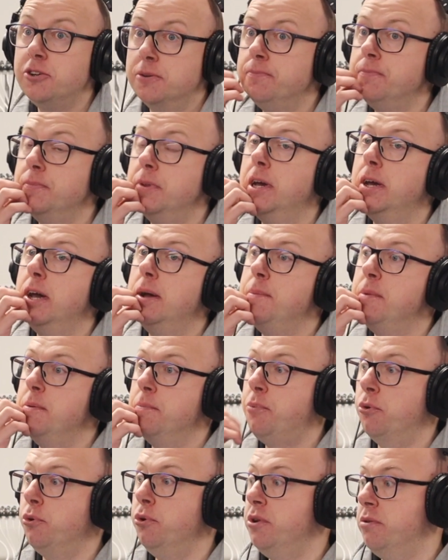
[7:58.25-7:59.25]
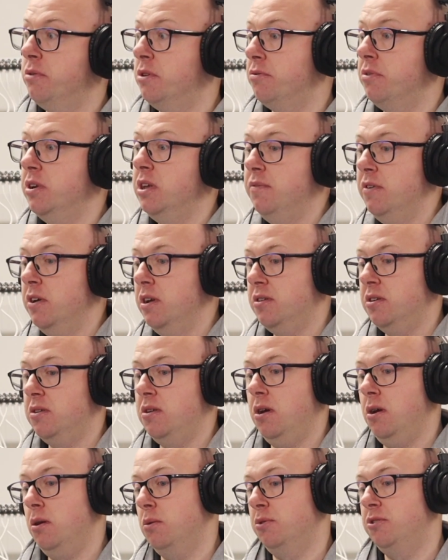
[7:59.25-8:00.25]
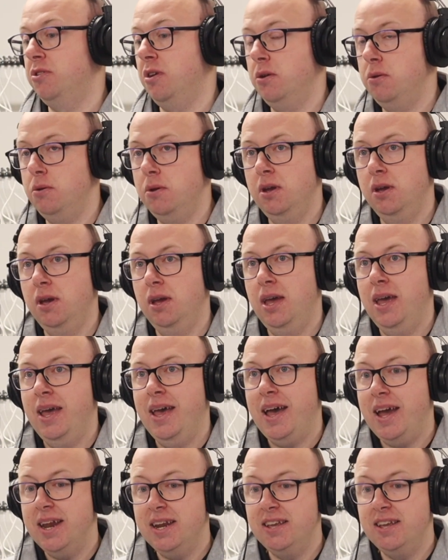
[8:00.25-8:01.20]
Embroidery is really versatile, so any